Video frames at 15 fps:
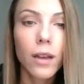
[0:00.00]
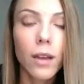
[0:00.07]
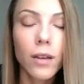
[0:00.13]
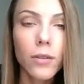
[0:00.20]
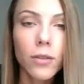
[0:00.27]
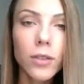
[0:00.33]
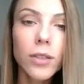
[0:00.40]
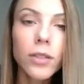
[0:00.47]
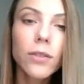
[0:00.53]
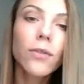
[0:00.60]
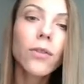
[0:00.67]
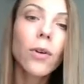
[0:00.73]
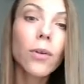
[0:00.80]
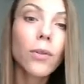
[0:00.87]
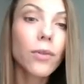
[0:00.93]
First
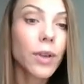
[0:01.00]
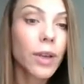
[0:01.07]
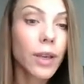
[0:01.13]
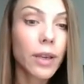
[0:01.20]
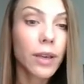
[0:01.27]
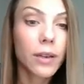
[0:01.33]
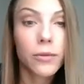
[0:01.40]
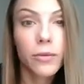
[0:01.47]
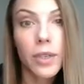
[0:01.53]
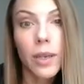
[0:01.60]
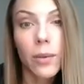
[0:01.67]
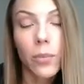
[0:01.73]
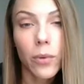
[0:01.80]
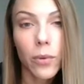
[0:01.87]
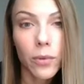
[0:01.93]
of all, they agreed
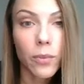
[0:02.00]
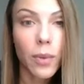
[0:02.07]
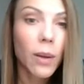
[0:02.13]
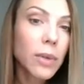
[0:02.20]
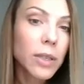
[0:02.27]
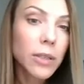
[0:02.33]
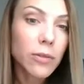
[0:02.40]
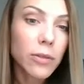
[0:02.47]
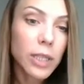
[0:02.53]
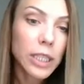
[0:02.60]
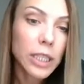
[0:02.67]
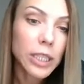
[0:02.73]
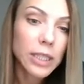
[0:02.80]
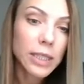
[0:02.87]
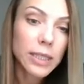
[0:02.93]
upon public
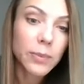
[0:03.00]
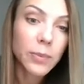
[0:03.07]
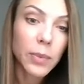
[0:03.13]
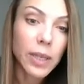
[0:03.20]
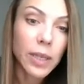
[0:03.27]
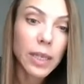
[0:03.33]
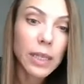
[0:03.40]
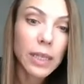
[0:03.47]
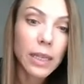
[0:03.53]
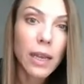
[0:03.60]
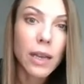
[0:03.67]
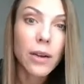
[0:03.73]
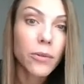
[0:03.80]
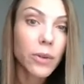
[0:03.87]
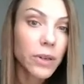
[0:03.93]
relations being
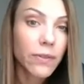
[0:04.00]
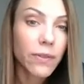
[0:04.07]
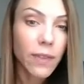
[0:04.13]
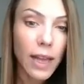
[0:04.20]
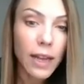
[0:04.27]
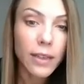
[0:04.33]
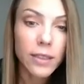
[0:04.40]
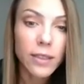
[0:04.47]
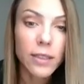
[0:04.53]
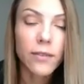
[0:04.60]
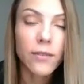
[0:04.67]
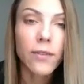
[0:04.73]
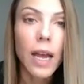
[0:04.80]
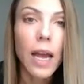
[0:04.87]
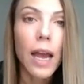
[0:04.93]

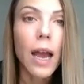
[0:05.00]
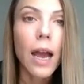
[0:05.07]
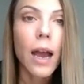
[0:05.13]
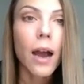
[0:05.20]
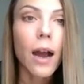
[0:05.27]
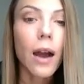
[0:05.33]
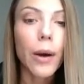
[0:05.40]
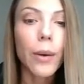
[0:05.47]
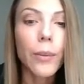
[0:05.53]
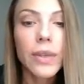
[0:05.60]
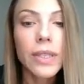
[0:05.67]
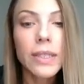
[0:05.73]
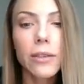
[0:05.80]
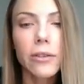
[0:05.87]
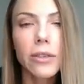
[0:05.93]
reflective.
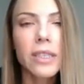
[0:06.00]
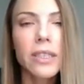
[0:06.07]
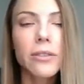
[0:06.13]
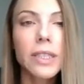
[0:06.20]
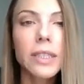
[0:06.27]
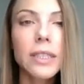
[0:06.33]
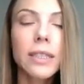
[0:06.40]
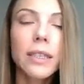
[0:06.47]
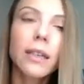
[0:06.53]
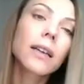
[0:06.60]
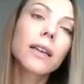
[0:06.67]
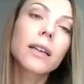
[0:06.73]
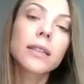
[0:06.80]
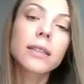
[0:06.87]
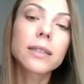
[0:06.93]
This
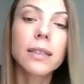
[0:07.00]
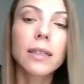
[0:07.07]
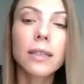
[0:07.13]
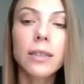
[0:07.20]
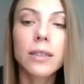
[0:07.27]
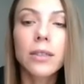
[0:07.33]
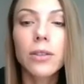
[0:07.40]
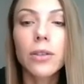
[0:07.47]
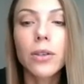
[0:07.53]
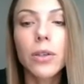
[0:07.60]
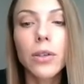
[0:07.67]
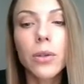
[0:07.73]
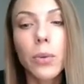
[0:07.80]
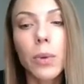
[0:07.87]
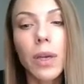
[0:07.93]
characteristic is
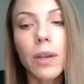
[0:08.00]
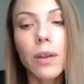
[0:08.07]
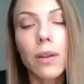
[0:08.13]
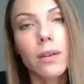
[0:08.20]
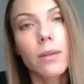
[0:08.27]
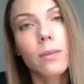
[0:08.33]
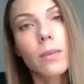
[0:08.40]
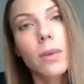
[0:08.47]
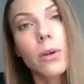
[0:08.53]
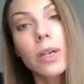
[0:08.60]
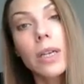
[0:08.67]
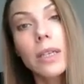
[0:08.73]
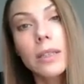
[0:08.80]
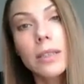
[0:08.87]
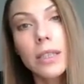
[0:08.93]
concerned with
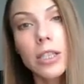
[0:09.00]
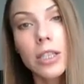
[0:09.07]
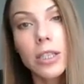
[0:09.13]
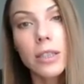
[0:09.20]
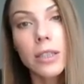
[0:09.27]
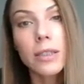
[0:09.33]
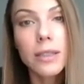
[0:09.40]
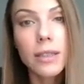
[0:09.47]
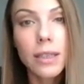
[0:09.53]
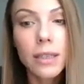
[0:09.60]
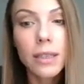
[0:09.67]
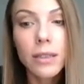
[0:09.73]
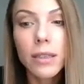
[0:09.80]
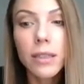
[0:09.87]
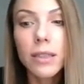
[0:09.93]
organizational
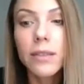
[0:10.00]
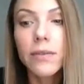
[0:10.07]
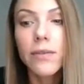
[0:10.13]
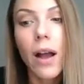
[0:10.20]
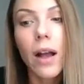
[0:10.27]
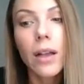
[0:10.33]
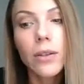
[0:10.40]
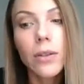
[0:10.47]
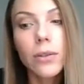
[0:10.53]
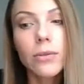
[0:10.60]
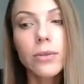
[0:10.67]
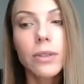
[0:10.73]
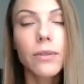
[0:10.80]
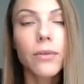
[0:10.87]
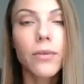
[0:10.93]
standards,
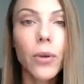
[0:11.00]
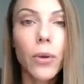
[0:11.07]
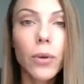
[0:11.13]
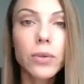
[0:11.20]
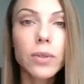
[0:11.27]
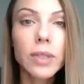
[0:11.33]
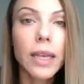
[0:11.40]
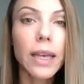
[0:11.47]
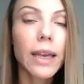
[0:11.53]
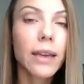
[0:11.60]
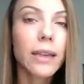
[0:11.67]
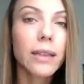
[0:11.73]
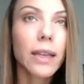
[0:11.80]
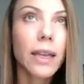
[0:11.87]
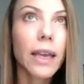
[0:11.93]
values, and views,
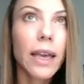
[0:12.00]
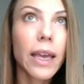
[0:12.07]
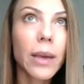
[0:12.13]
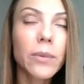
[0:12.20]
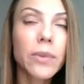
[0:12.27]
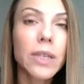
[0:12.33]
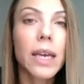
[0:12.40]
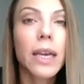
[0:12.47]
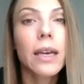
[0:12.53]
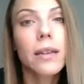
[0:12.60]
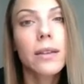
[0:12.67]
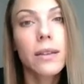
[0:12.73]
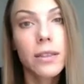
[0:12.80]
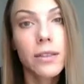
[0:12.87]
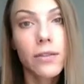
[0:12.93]
and aimed
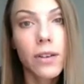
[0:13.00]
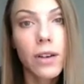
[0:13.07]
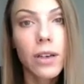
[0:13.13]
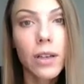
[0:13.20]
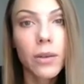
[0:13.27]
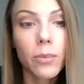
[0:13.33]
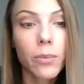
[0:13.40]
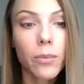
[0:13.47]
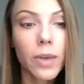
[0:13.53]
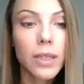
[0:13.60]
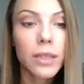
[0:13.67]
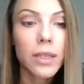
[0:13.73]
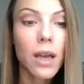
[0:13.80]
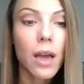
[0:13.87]
at the development